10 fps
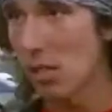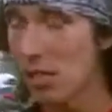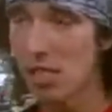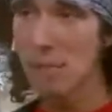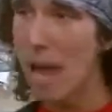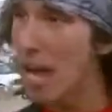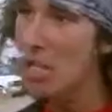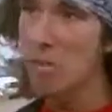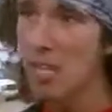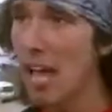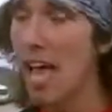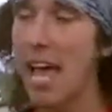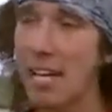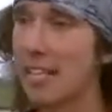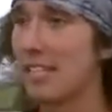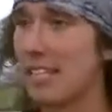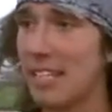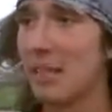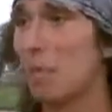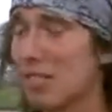I started smashing him in the head and in the
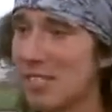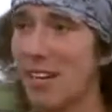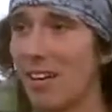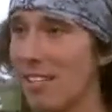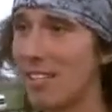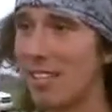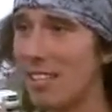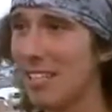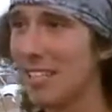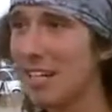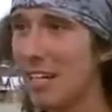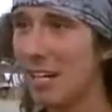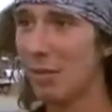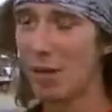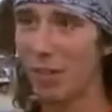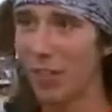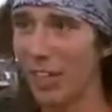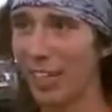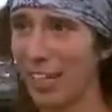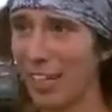teeth, busted out all his teeth.
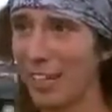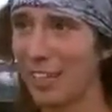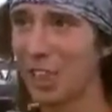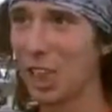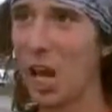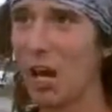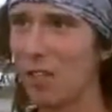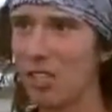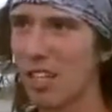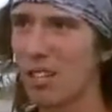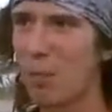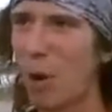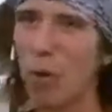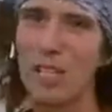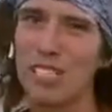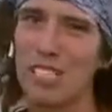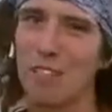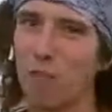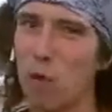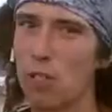Motherfucking the sheriffs, not the
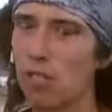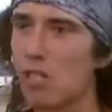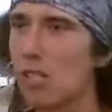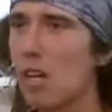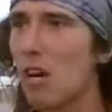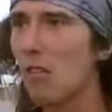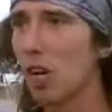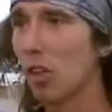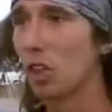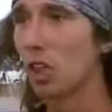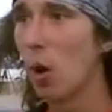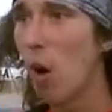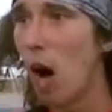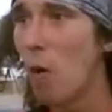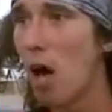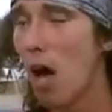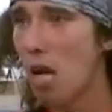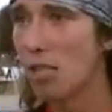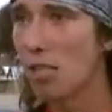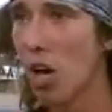policy enforcers, fucking show up
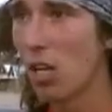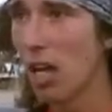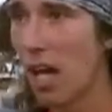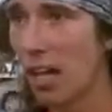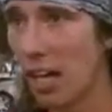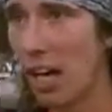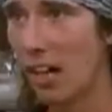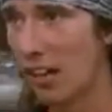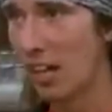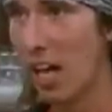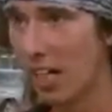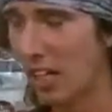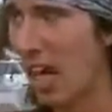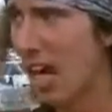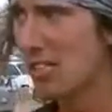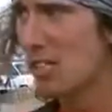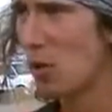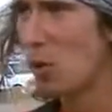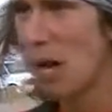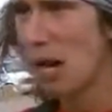and start like, they're like, yeah,
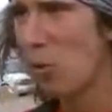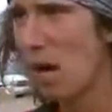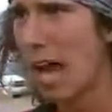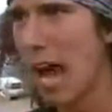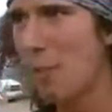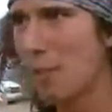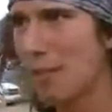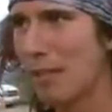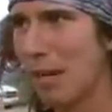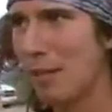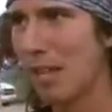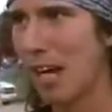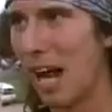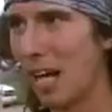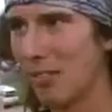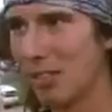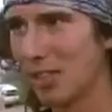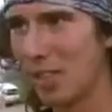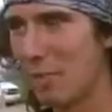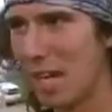so what happened? I mean, like,
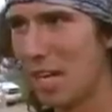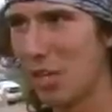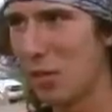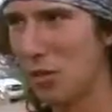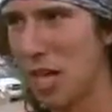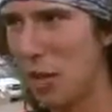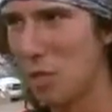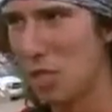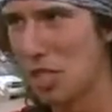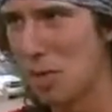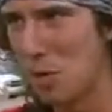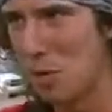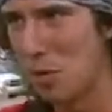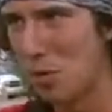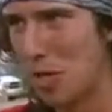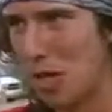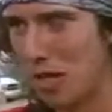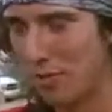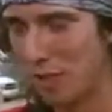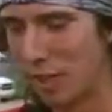just give me any old name and just give me old
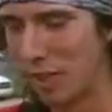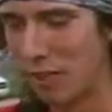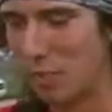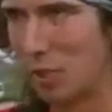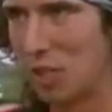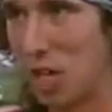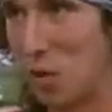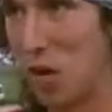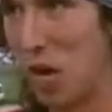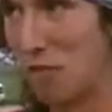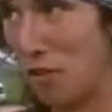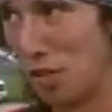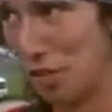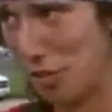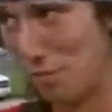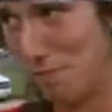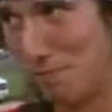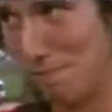fucking birthday, whatever, just,